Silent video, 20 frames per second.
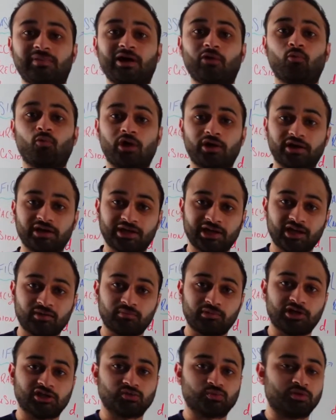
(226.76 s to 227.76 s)
by 1 again
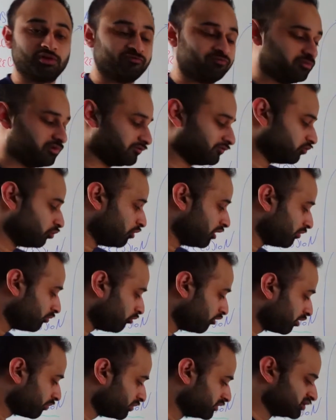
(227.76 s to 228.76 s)
because we've moved one
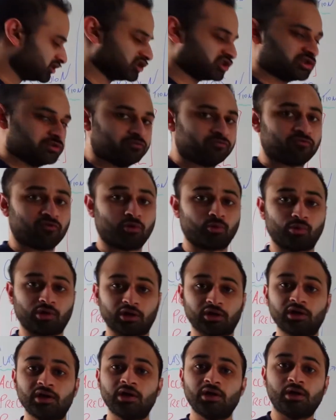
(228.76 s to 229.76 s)
more position forward,
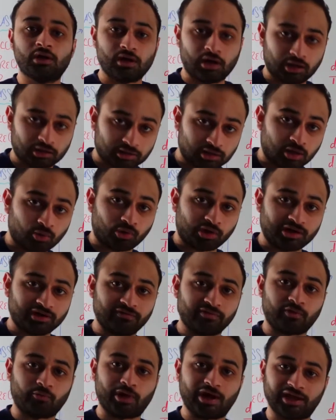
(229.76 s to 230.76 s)
uh, lower
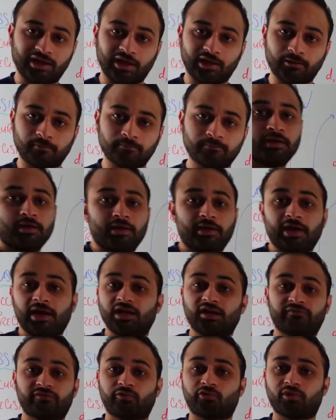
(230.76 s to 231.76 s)
in the ranking.
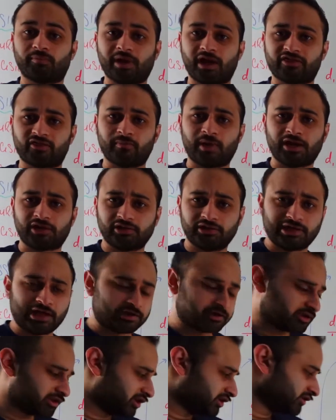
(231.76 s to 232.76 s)
And if we were to mathematically
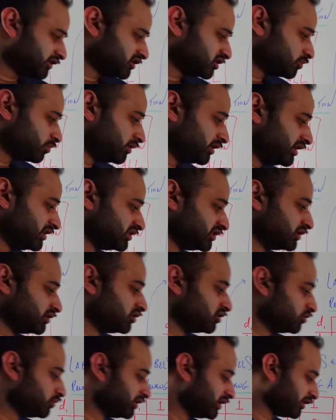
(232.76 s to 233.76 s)
calculate this, pretty easy to
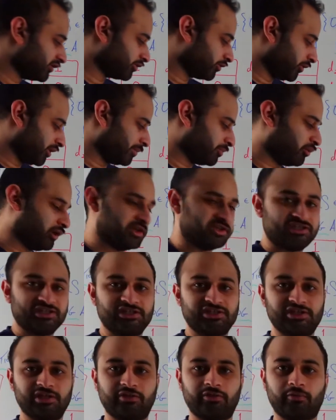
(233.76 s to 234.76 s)
do, we get
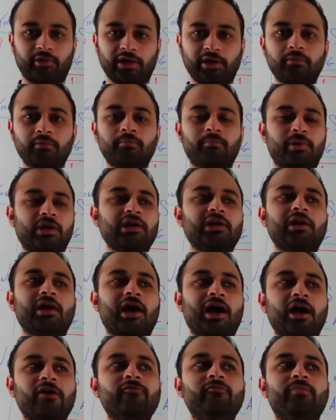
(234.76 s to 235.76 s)
3.63. But
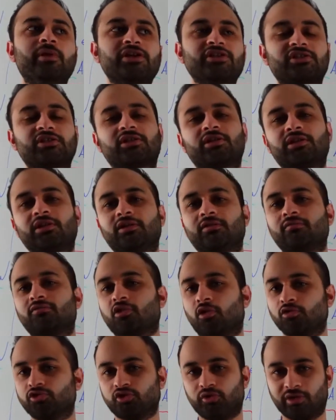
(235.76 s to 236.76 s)
I've basically
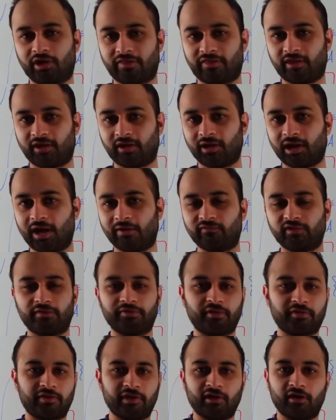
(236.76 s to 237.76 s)
told you nothing. I've done
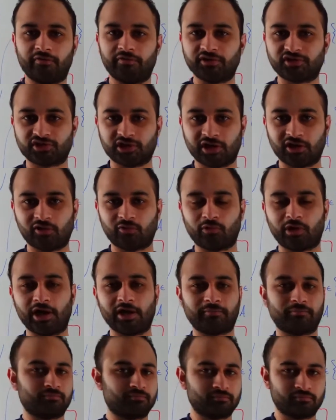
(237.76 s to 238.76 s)
the thing on this channel where
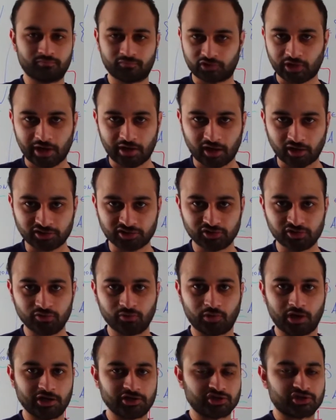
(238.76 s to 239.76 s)
I try not to do,
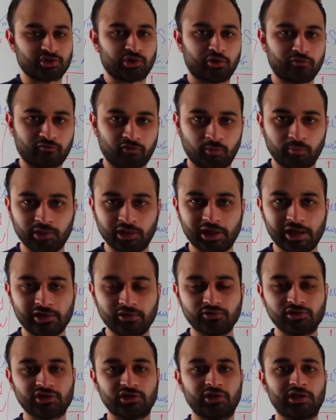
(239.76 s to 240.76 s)
where I just throw a formula at
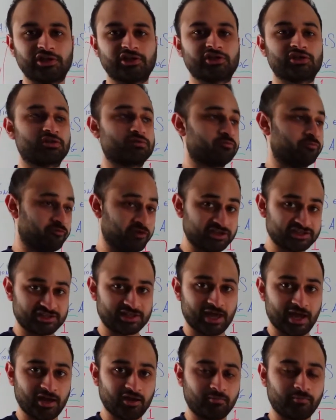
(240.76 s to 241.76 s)
you, so let's fix
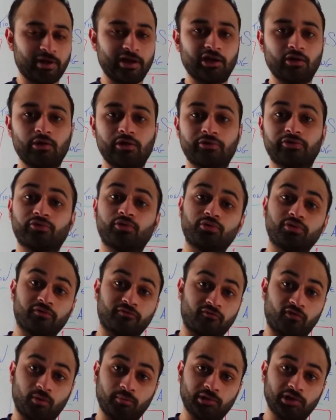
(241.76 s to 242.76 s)
that by going through the
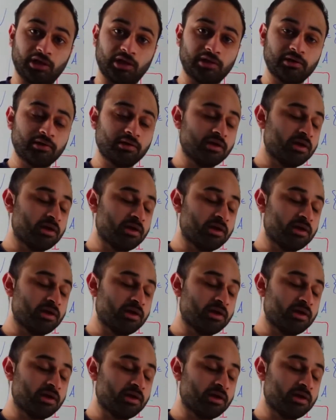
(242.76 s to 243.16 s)
formula